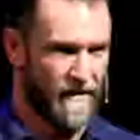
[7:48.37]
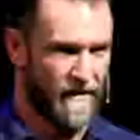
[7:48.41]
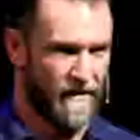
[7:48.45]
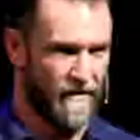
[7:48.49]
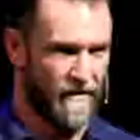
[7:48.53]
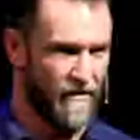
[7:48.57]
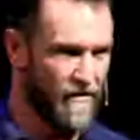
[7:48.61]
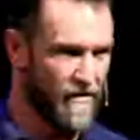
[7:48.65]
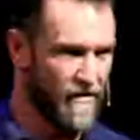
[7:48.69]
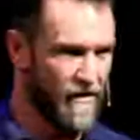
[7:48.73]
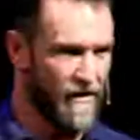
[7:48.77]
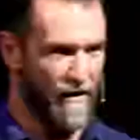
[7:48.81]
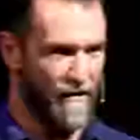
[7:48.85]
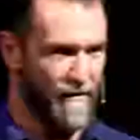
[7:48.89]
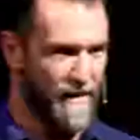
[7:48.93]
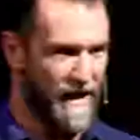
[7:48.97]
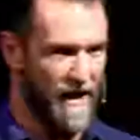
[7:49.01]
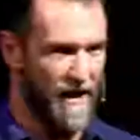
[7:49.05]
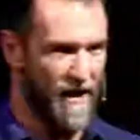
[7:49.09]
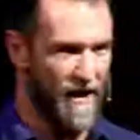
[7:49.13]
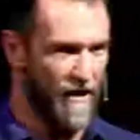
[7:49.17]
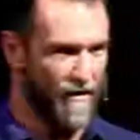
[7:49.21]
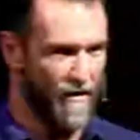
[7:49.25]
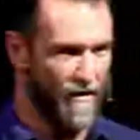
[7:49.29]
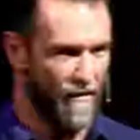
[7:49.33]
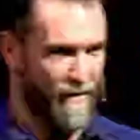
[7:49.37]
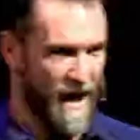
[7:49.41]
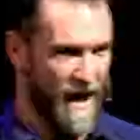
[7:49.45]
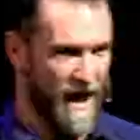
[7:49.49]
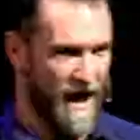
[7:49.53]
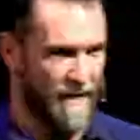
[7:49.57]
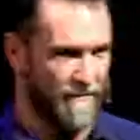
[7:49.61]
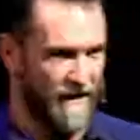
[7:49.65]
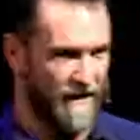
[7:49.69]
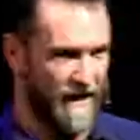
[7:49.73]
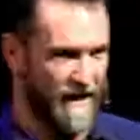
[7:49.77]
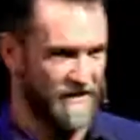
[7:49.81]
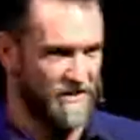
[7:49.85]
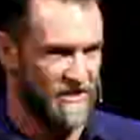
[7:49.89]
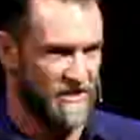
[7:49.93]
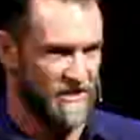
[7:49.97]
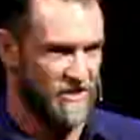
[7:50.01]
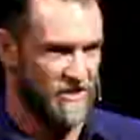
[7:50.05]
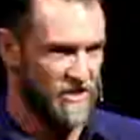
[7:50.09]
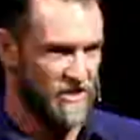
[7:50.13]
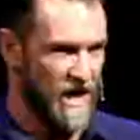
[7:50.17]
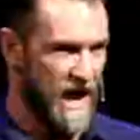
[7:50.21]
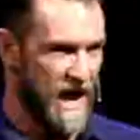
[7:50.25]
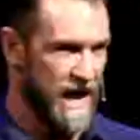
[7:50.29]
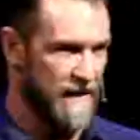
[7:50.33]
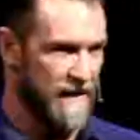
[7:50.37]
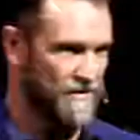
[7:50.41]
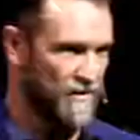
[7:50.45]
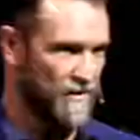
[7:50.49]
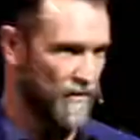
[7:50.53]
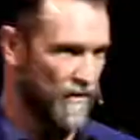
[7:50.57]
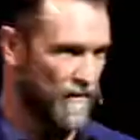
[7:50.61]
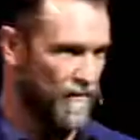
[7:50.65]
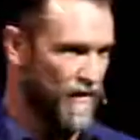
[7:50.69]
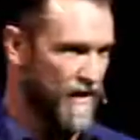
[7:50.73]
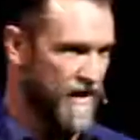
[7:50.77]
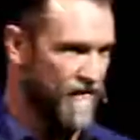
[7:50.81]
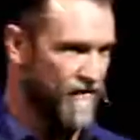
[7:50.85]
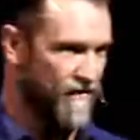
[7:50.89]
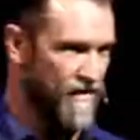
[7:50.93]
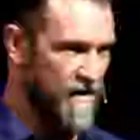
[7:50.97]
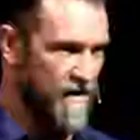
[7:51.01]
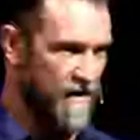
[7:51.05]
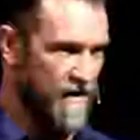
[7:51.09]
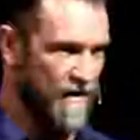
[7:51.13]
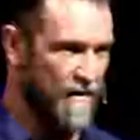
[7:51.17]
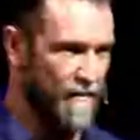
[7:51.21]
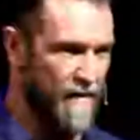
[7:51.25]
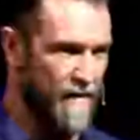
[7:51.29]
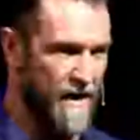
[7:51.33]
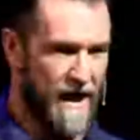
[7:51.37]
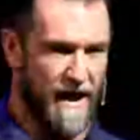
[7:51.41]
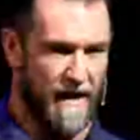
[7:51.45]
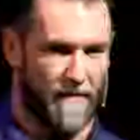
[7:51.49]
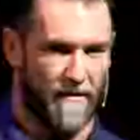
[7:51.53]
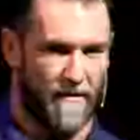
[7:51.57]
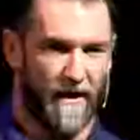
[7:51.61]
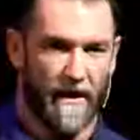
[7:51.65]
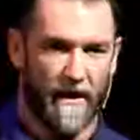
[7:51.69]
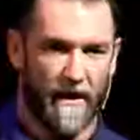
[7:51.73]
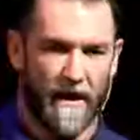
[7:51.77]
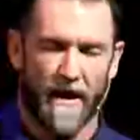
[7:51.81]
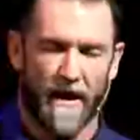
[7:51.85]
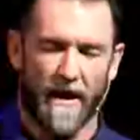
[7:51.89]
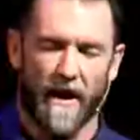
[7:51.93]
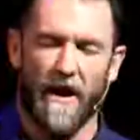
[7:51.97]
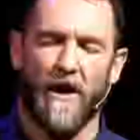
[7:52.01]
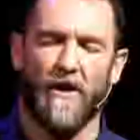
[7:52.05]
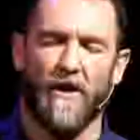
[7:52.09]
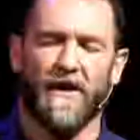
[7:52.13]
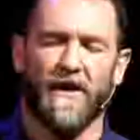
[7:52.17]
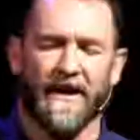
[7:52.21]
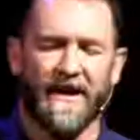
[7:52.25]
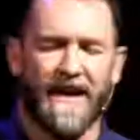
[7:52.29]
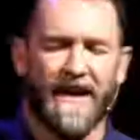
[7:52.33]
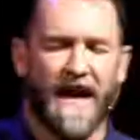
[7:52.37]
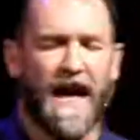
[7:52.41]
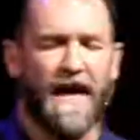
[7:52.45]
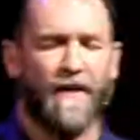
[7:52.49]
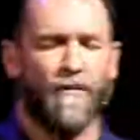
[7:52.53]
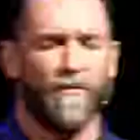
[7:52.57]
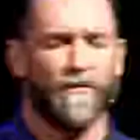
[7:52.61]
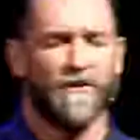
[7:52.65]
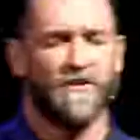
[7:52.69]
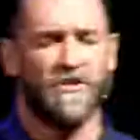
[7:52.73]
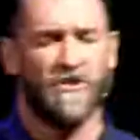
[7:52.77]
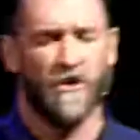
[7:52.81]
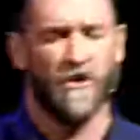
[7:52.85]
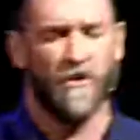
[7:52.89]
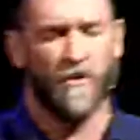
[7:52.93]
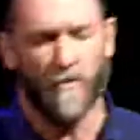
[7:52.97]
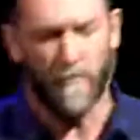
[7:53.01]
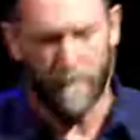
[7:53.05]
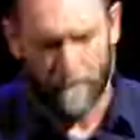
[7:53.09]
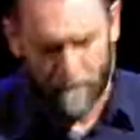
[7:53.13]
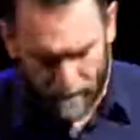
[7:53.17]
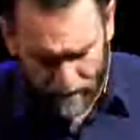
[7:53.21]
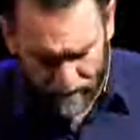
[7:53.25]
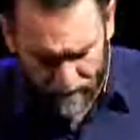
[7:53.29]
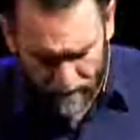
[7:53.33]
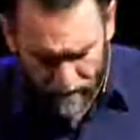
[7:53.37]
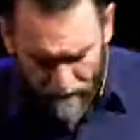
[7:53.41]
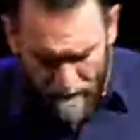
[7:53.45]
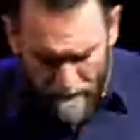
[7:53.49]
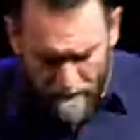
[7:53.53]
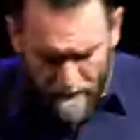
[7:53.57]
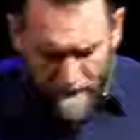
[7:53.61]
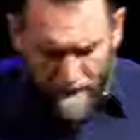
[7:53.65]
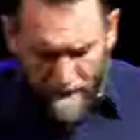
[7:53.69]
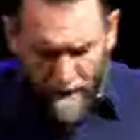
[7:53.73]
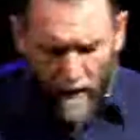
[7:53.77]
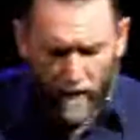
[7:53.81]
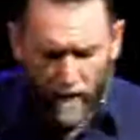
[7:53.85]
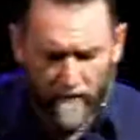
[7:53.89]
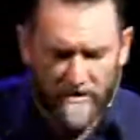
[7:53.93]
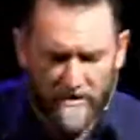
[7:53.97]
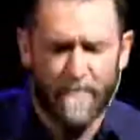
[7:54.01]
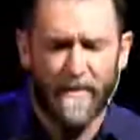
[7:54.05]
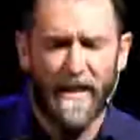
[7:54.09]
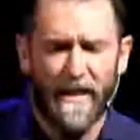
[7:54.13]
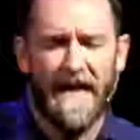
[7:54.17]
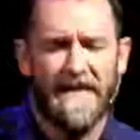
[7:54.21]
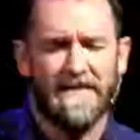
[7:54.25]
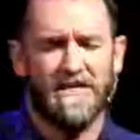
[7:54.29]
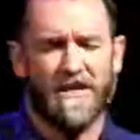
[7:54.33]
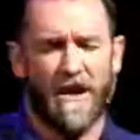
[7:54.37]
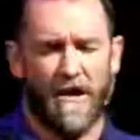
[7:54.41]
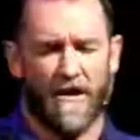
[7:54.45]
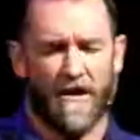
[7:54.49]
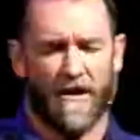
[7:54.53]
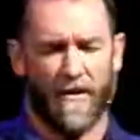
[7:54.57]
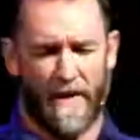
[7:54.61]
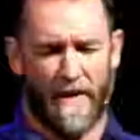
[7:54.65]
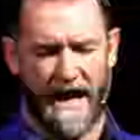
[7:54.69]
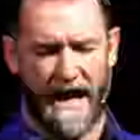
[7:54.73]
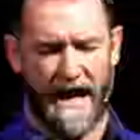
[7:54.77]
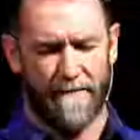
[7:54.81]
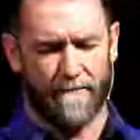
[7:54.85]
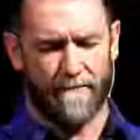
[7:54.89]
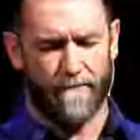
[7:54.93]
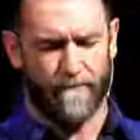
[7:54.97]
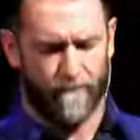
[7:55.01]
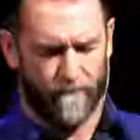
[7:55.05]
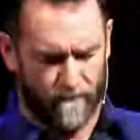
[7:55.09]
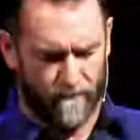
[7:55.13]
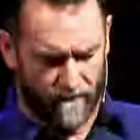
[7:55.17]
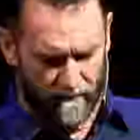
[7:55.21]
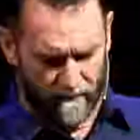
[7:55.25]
You know, you hear about Uncle Bob lost his job, so we're gonna pray for Uncle Bob. Okay, God, would you bless Uncle Bob?